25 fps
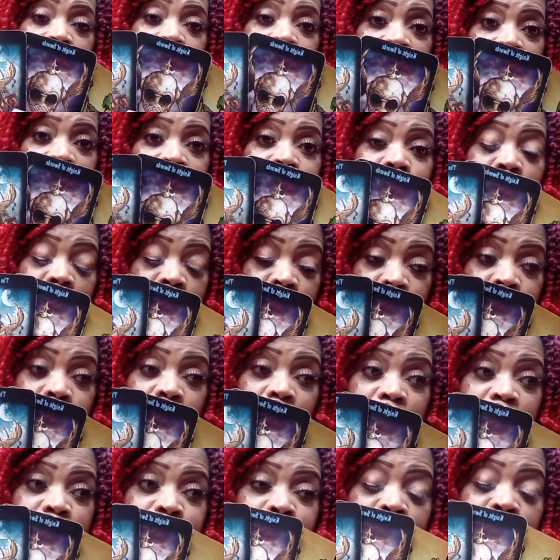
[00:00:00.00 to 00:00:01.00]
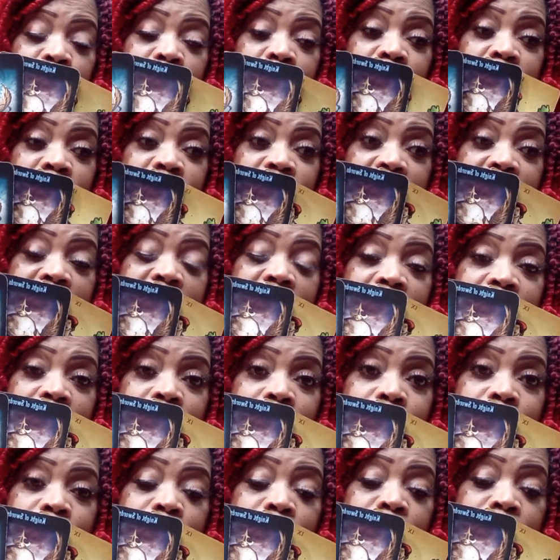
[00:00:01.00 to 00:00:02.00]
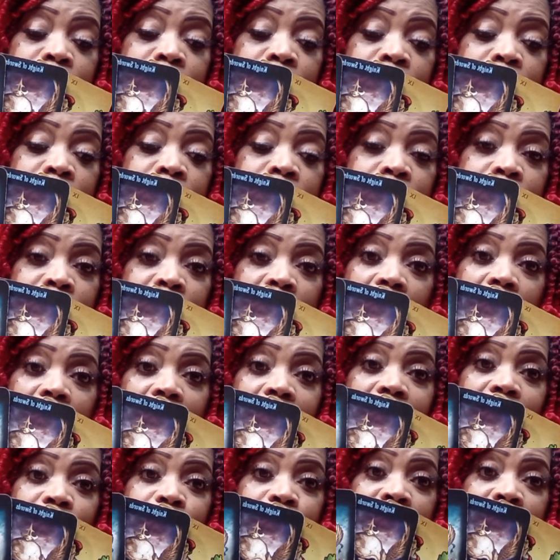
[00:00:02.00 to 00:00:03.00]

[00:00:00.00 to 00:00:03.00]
They, you know this person was chasing you. All up